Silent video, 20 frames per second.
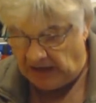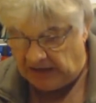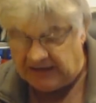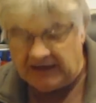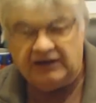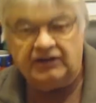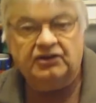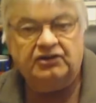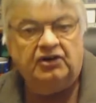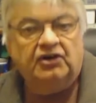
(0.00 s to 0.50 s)
He
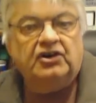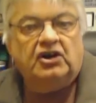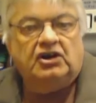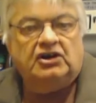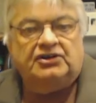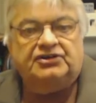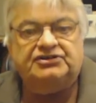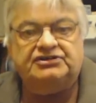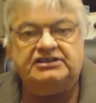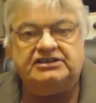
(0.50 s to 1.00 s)
had a good
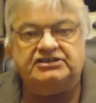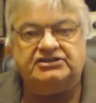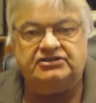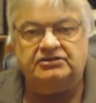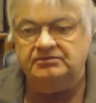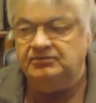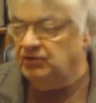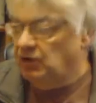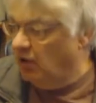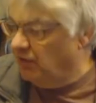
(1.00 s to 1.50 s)
earth
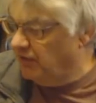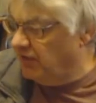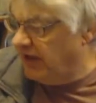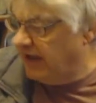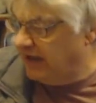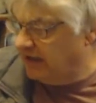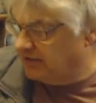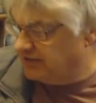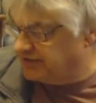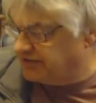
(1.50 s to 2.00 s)
system, not the
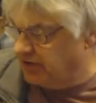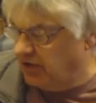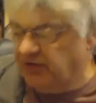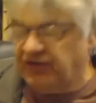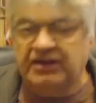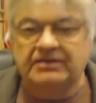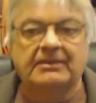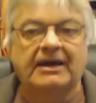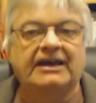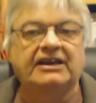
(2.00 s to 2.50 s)
house
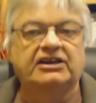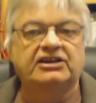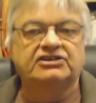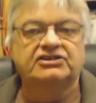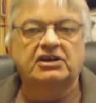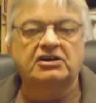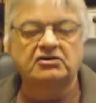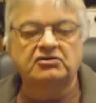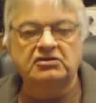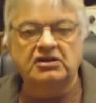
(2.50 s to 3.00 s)
earth. He made
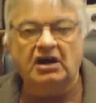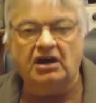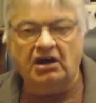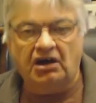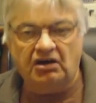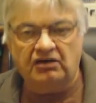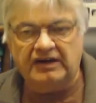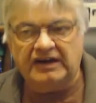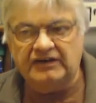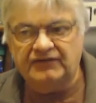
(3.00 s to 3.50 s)
his own
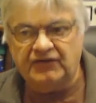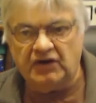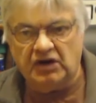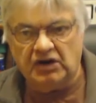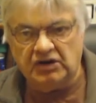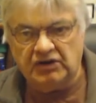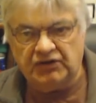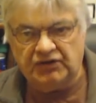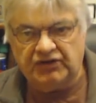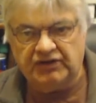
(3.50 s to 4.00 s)
RF
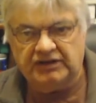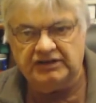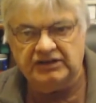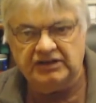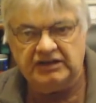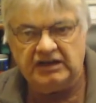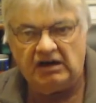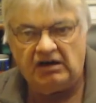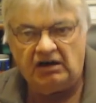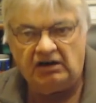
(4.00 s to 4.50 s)
earth in
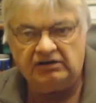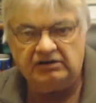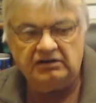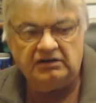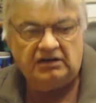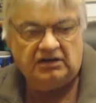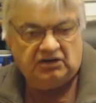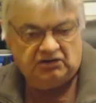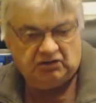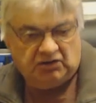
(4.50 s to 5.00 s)
the
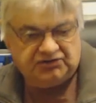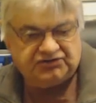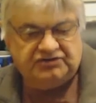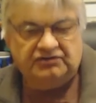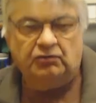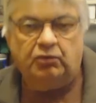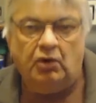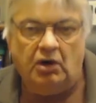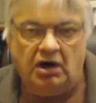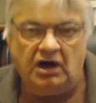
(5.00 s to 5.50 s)
garden, lots
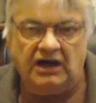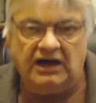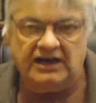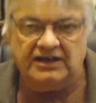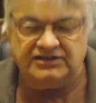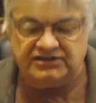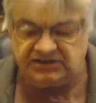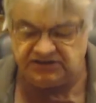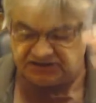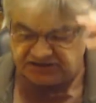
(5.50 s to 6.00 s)
of
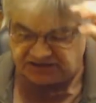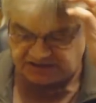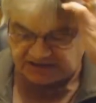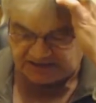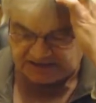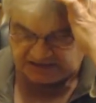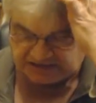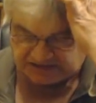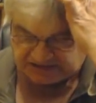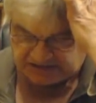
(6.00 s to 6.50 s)
wires and
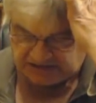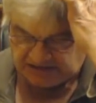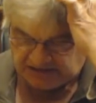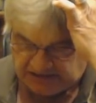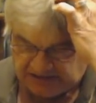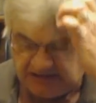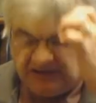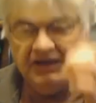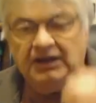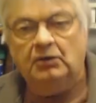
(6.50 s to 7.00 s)
stakes.
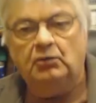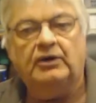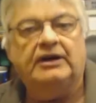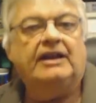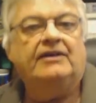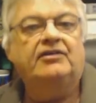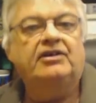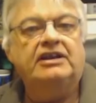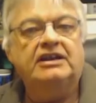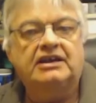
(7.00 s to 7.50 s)

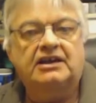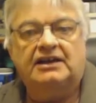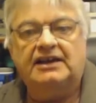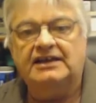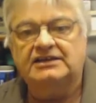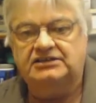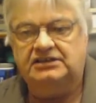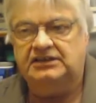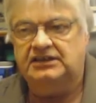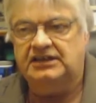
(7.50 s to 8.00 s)
Whenever he
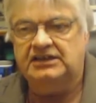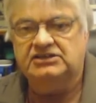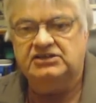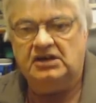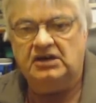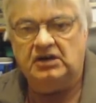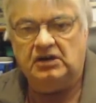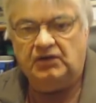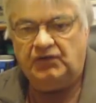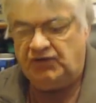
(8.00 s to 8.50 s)
connected his
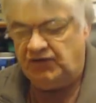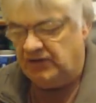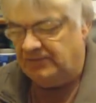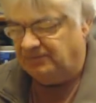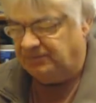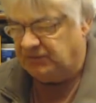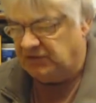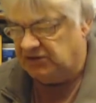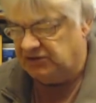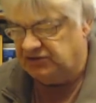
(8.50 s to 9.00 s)
earth
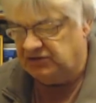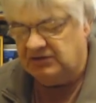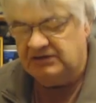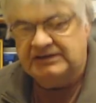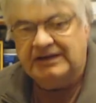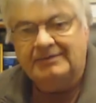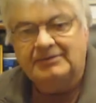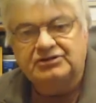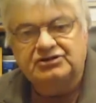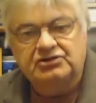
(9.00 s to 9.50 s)
to
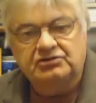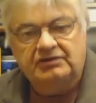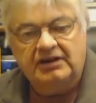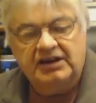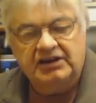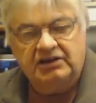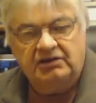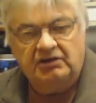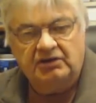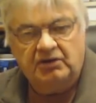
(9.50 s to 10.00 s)
his amateur
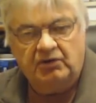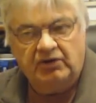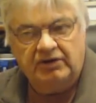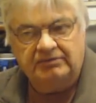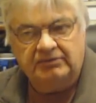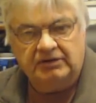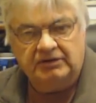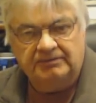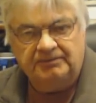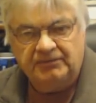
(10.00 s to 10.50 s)
radio
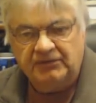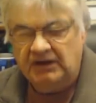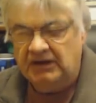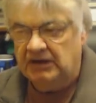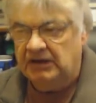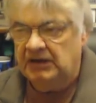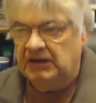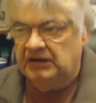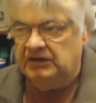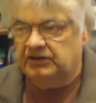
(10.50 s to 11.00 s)
equipment,
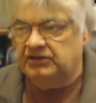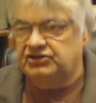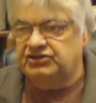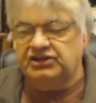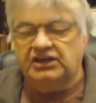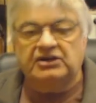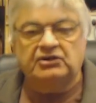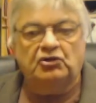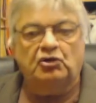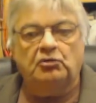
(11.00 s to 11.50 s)
the
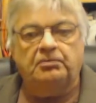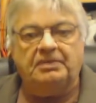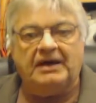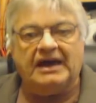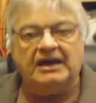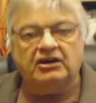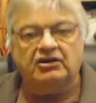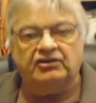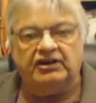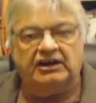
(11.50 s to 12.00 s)
general
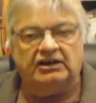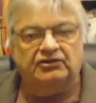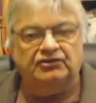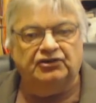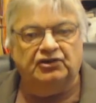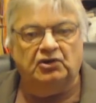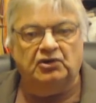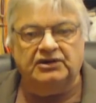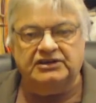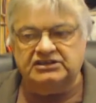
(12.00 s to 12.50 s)

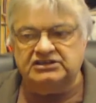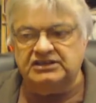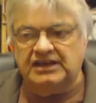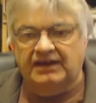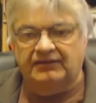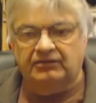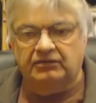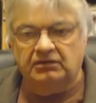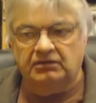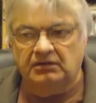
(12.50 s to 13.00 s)
background noise
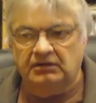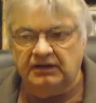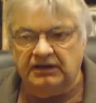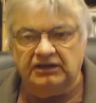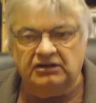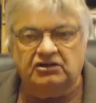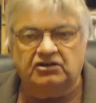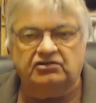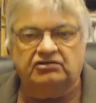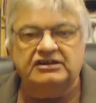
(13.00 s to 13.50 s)
level
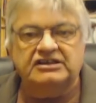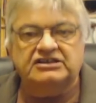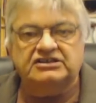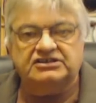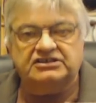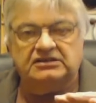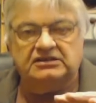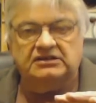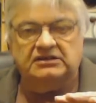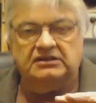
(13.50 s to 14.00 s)

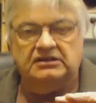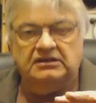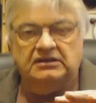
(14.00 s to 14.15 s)
increased.